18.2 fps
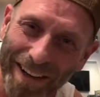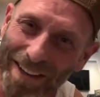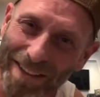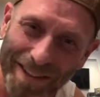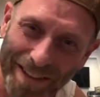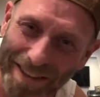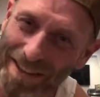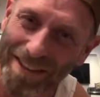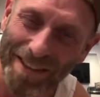You're
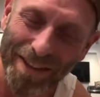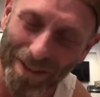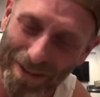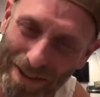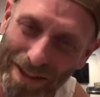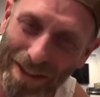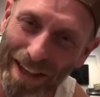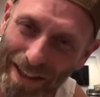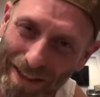
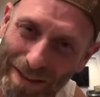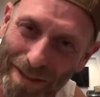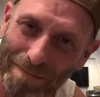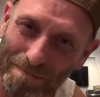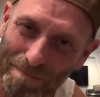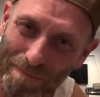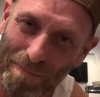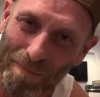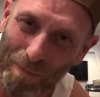just
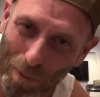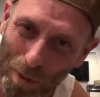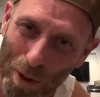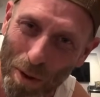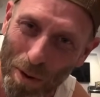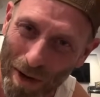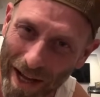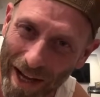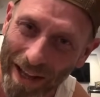
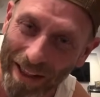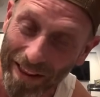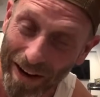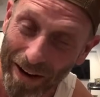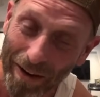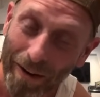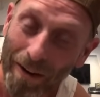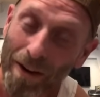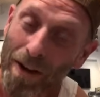ruining
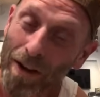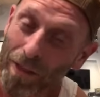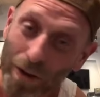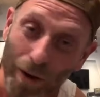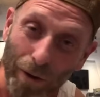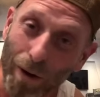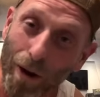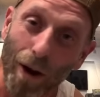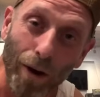
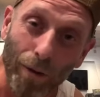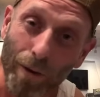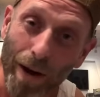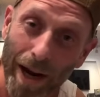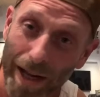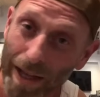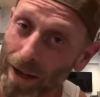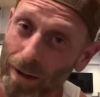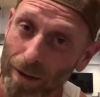they're
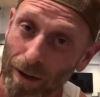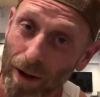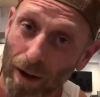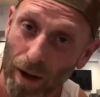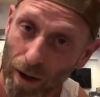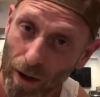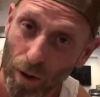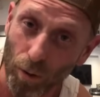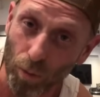already
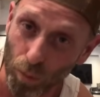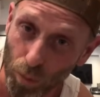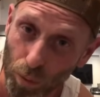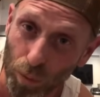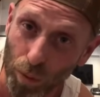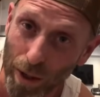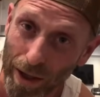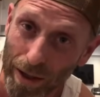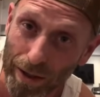
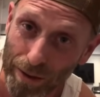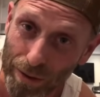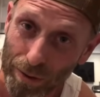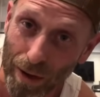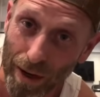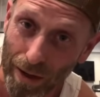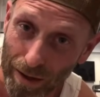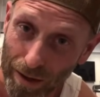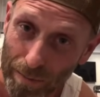really
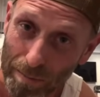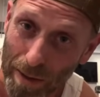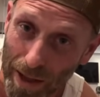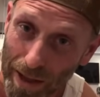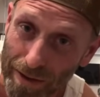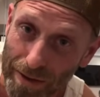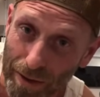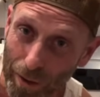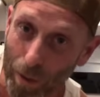struggling
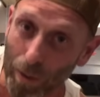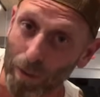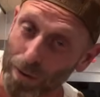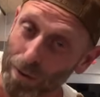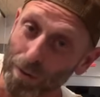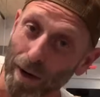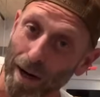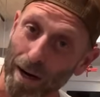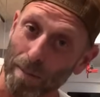because they're going
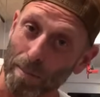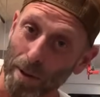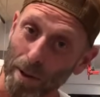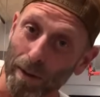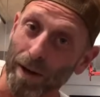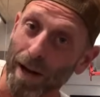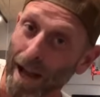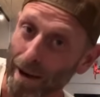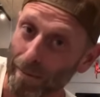straight
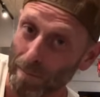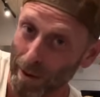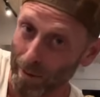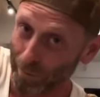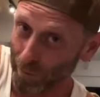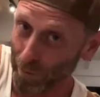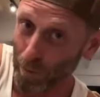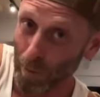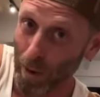uphill and have
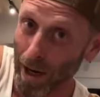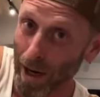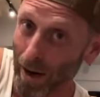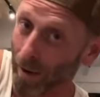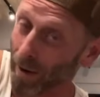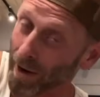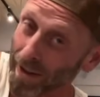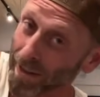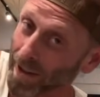been for a
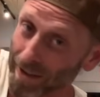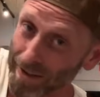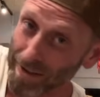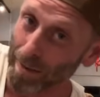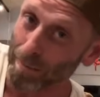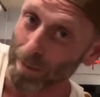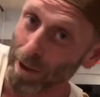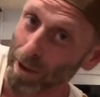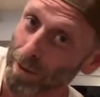while. And then
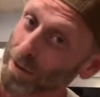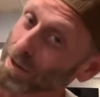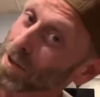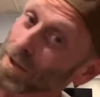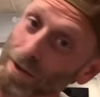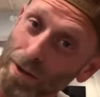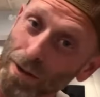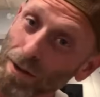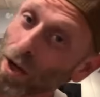some dude's
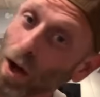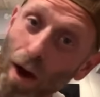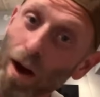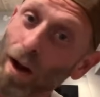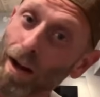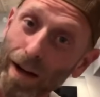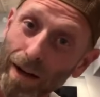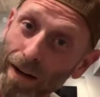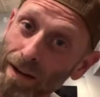just
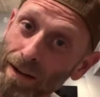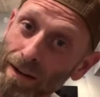talking.